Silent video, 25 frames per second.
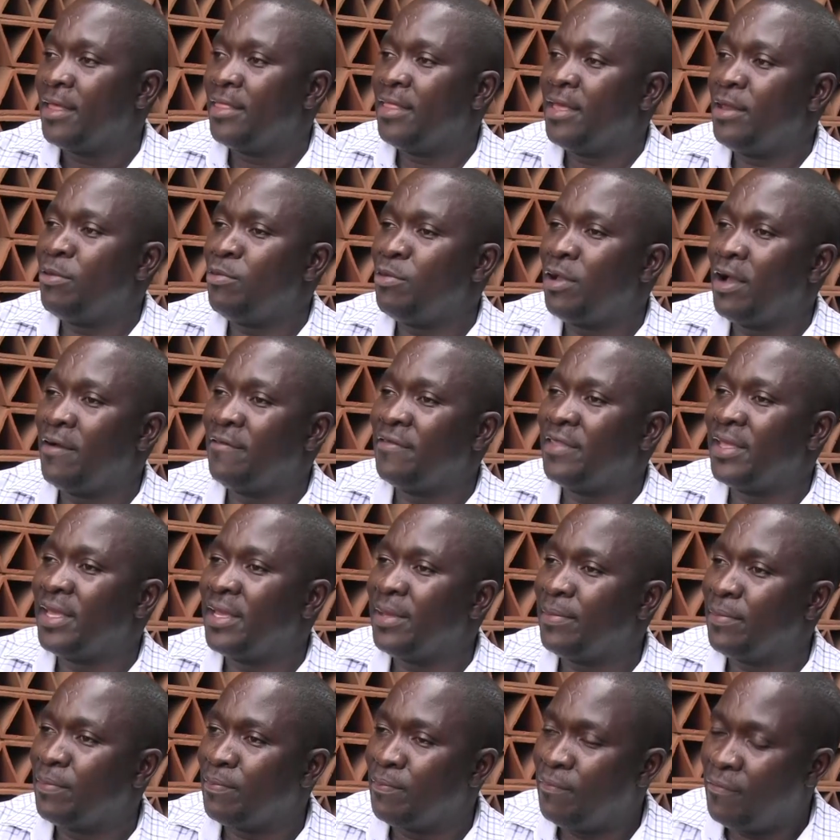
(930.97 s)
Then we have the
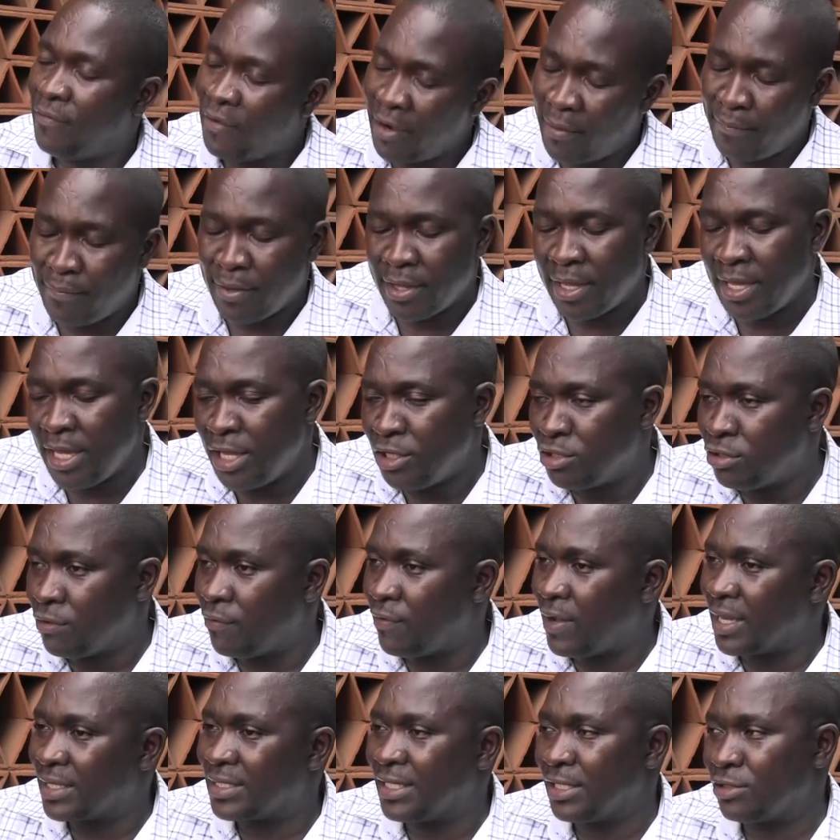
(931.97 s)
very big issue
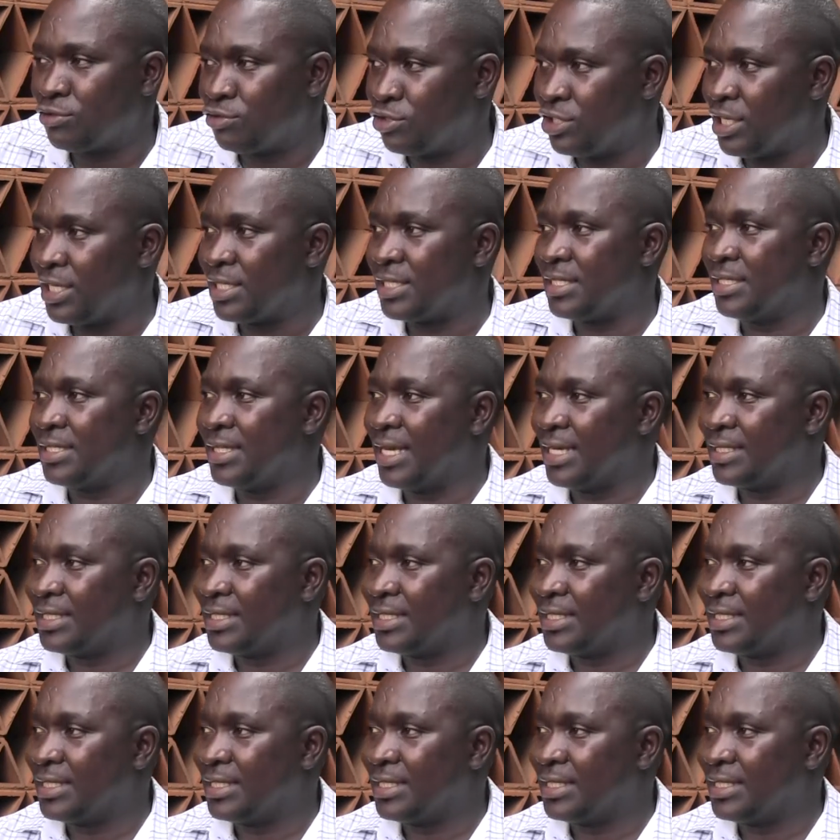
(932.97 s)
of access to justice.